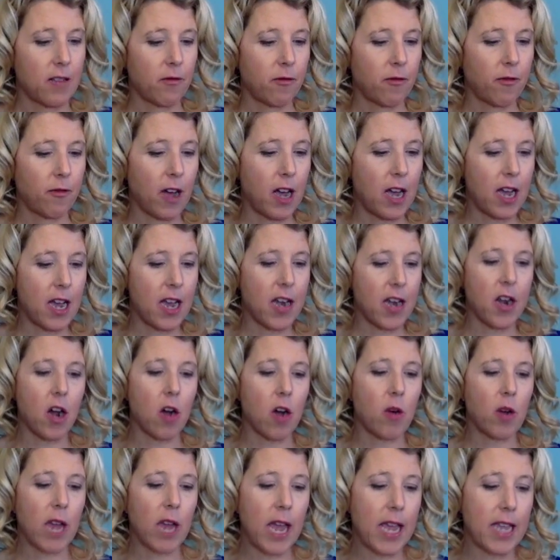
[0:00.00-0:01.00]
Fun.
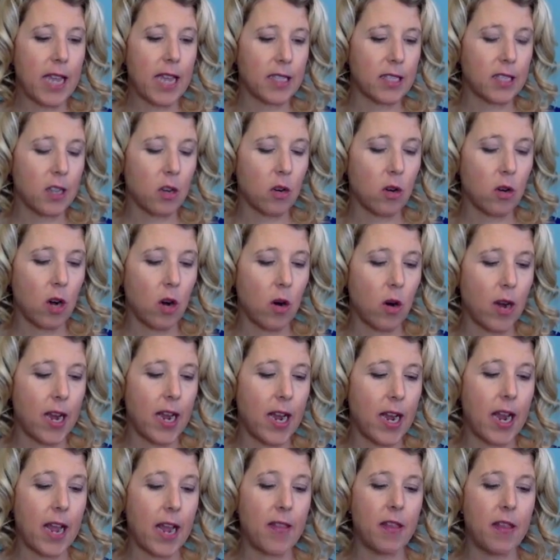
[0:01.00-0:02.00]
Okay, so go
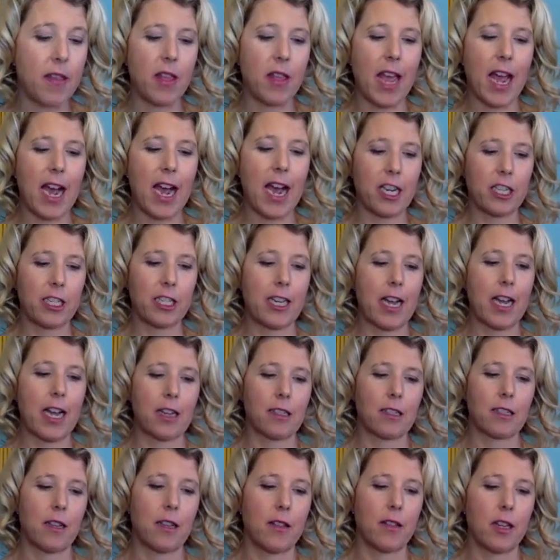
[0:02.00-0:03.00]
ahead, and then the
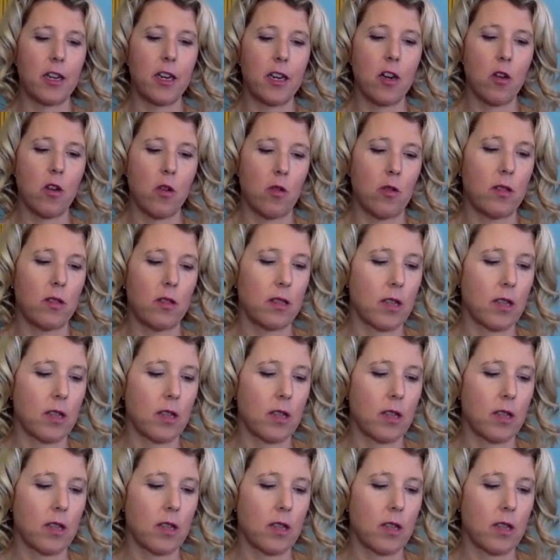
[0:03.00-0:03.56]
hashtags on the note,